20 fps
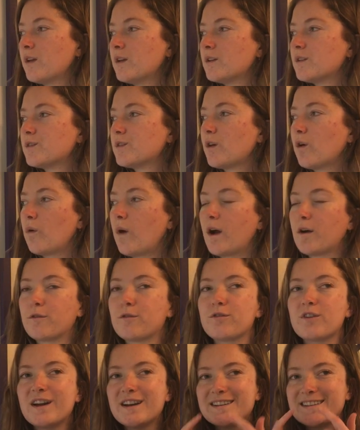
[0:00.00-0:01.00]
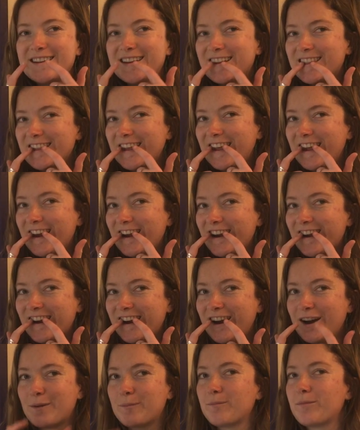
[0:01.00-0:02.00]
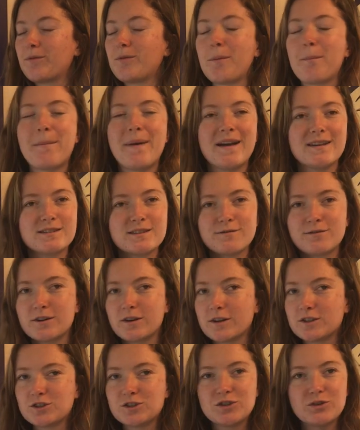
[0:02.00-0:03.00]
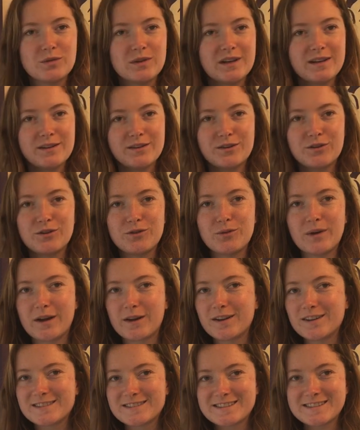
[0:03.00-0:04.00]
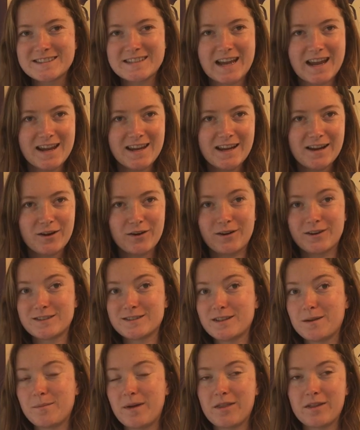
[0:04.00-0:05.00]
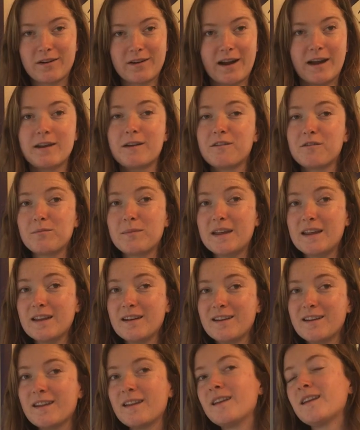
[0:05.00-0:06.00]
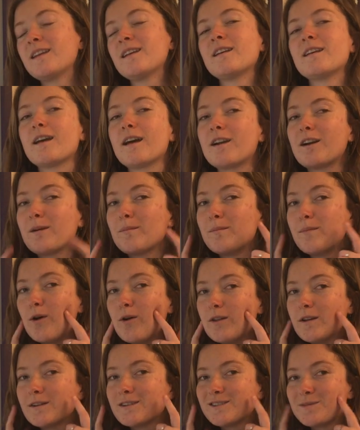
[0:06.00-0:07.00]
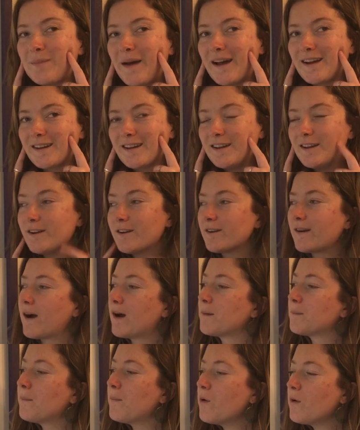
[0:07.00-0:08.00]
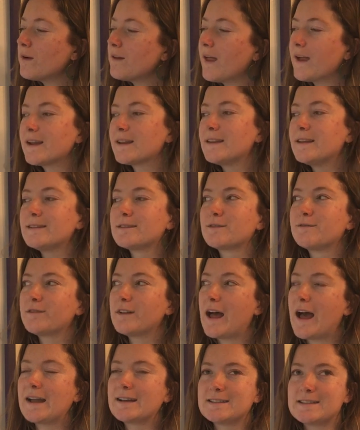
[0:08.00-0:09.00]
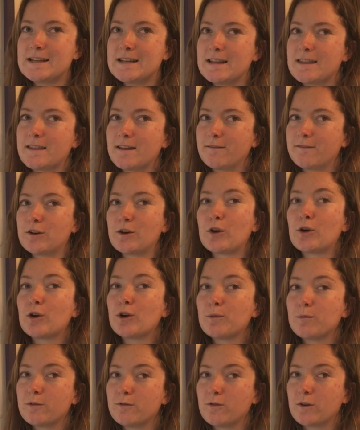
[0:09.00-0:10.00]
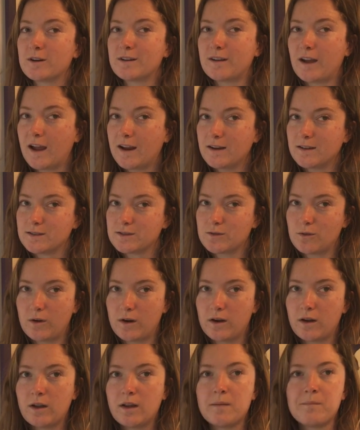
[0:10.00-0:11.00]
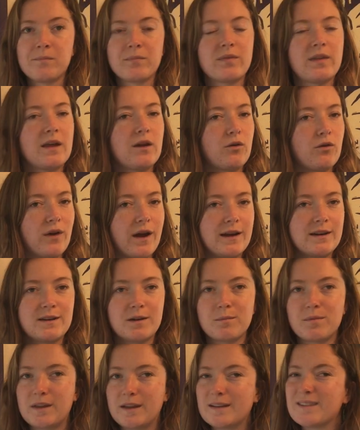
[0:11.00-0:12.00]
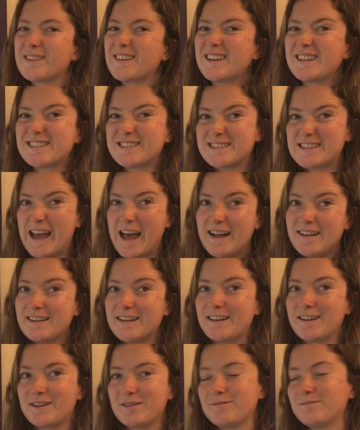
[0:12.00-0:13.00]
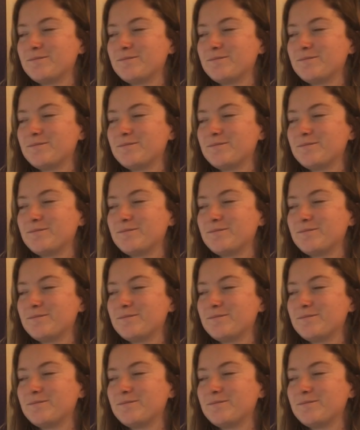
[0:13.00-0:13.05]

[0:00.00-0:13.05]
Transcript: So our front teeth here are the best for chewing into a good steak or some other kind of meat. And our molars back here are more like these flat teeth of an herbivore dinosaur. They grind up things like salad.